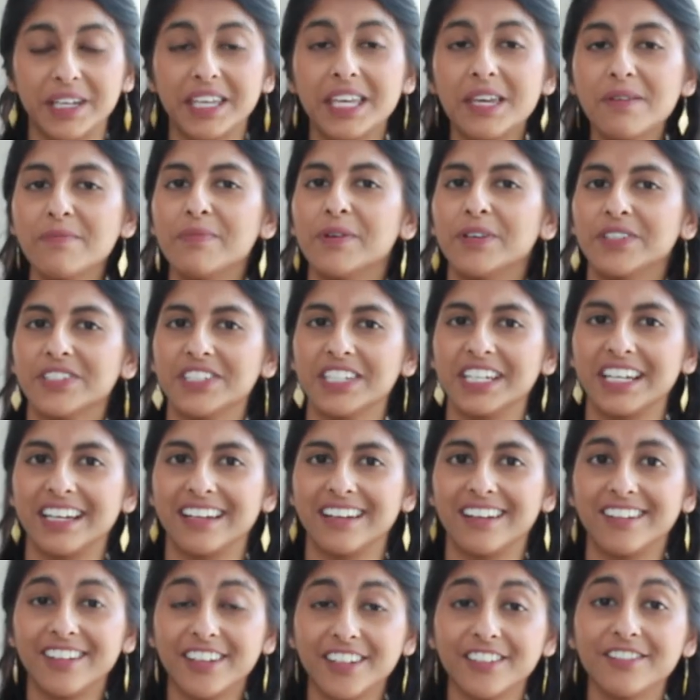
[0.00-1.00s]
but keep watching
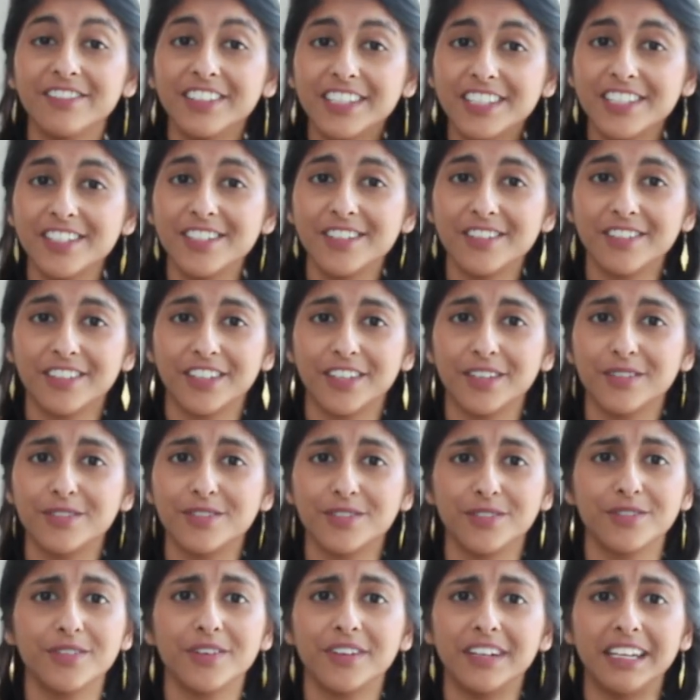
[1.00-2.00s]
and I'll convince you that you
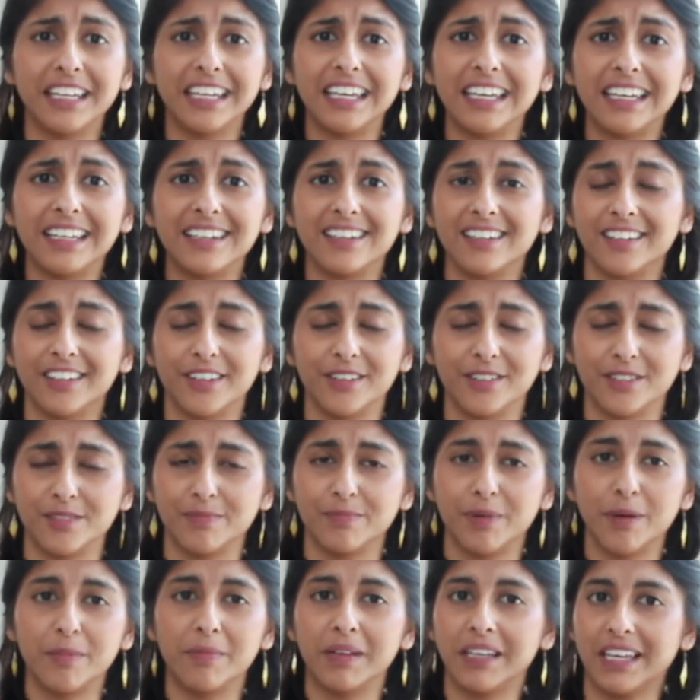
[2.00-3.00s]
do not need loads
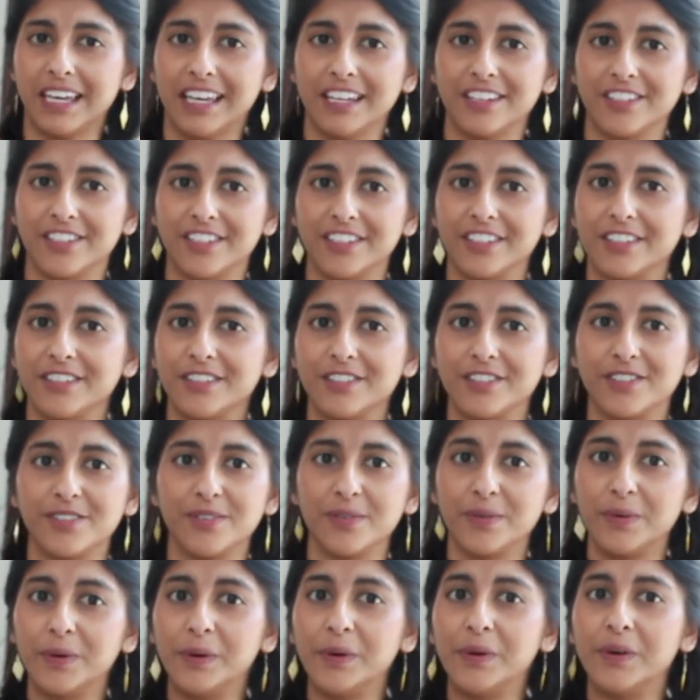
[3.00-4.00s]
of publications
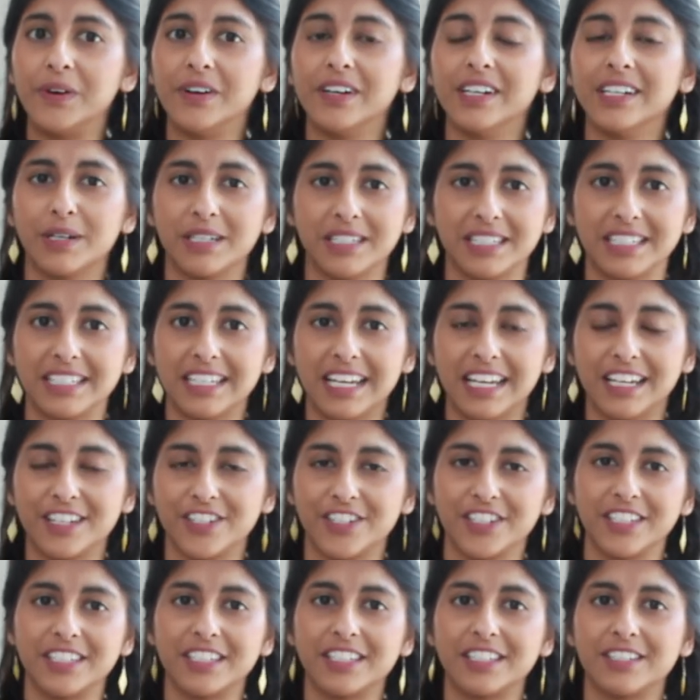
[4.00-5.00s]
or
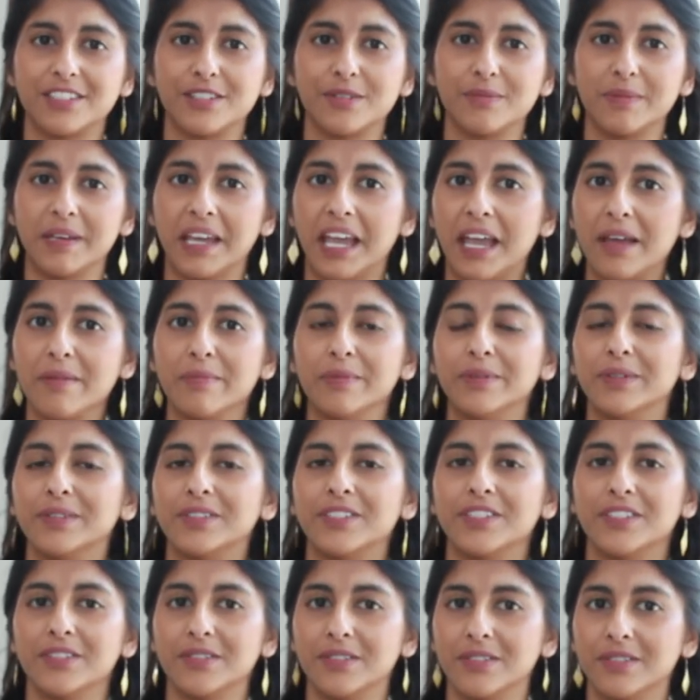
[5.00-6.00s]
presentations to be able
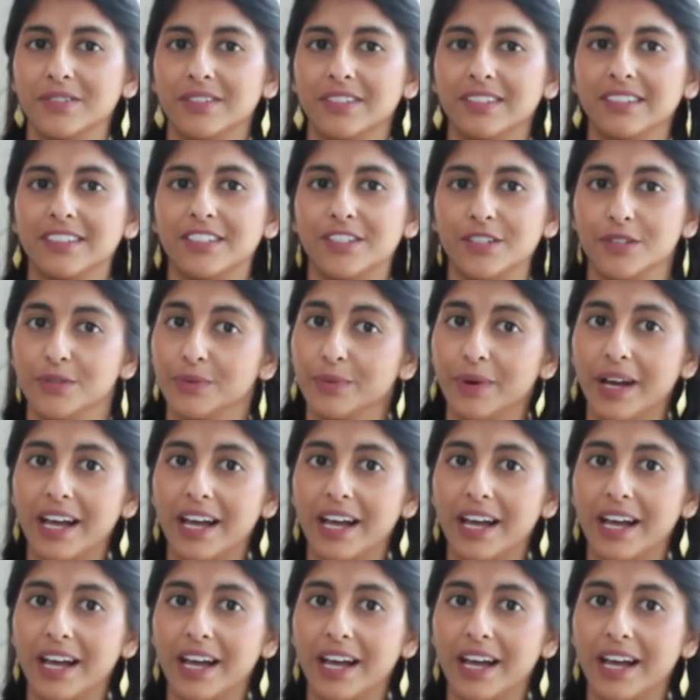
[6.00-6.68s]
to do